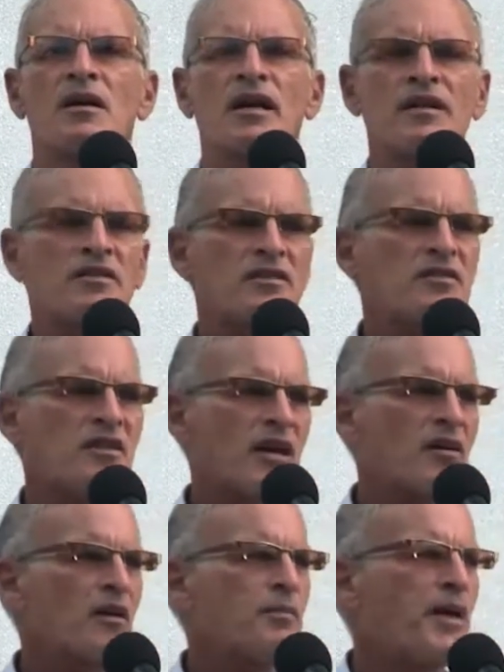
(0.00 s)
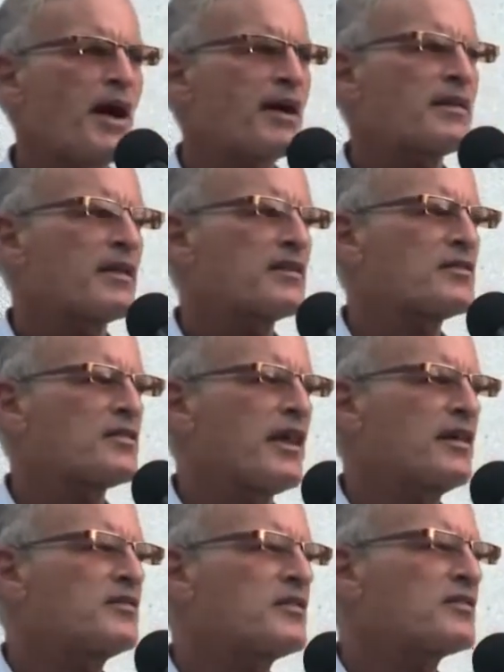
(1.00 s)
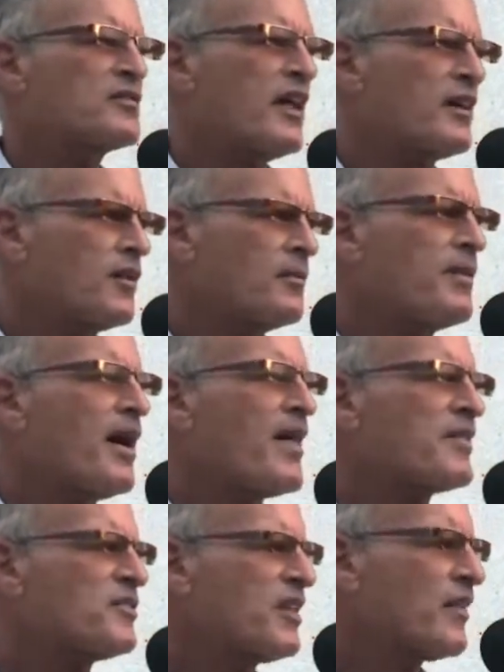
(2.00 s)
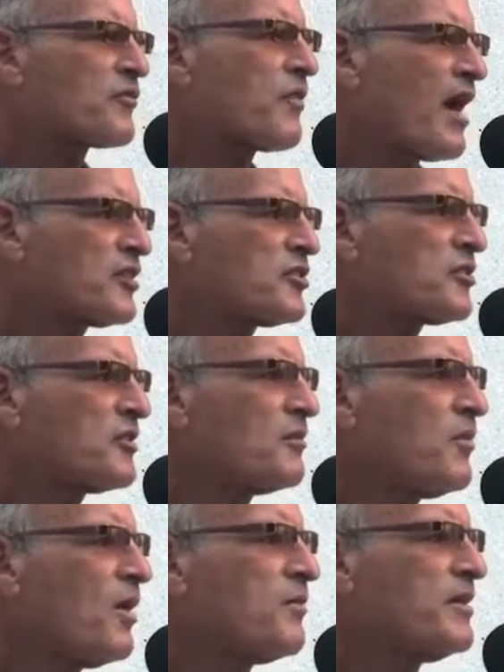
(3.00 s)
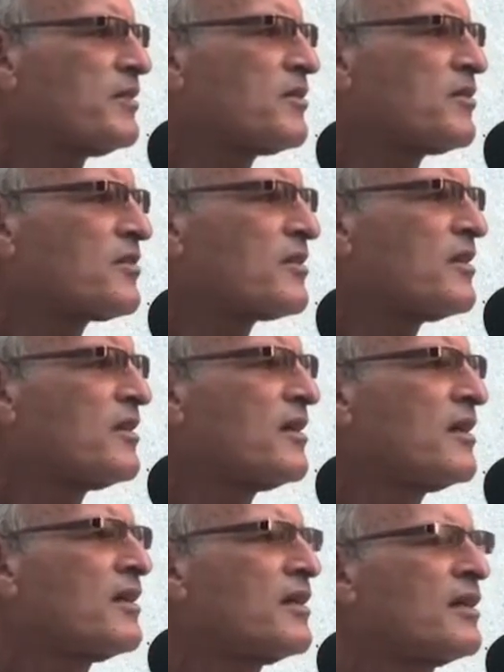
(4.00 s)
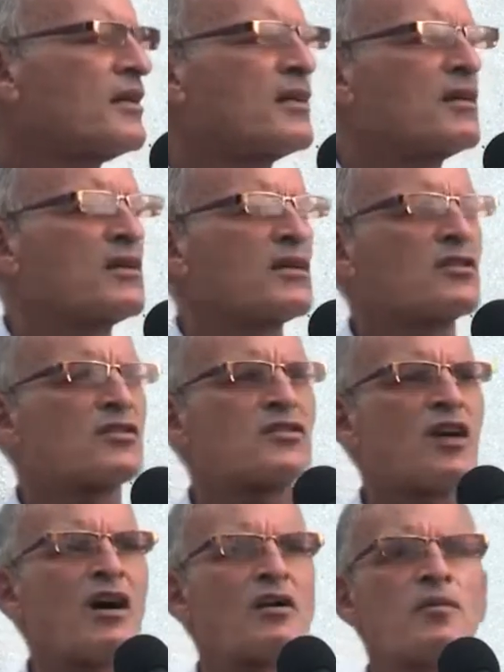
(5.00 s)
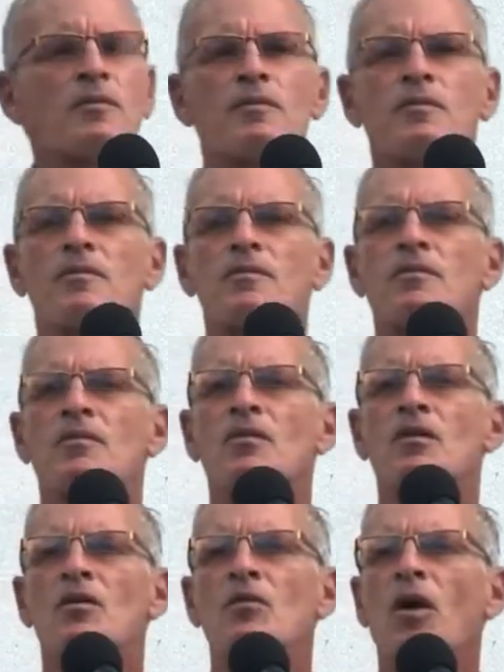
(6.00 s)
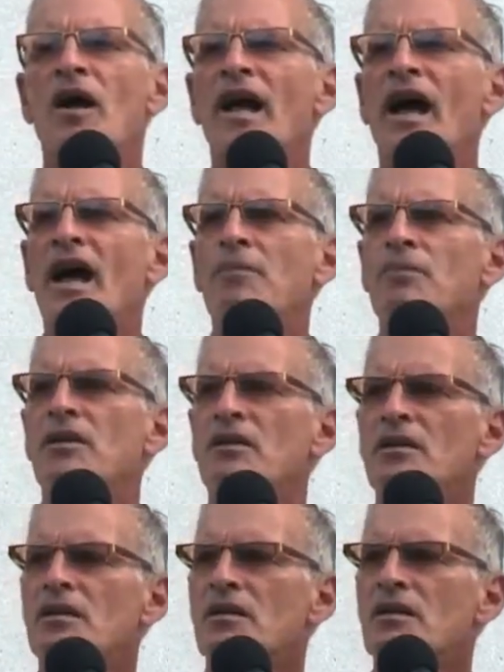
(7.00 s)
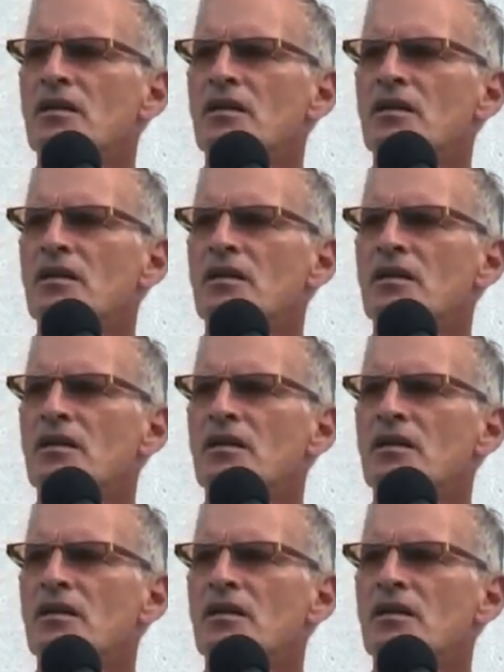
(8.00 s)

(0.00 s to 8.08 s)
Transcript: It's a psychopathic state, and psychopaths have rational moments. So, what happened?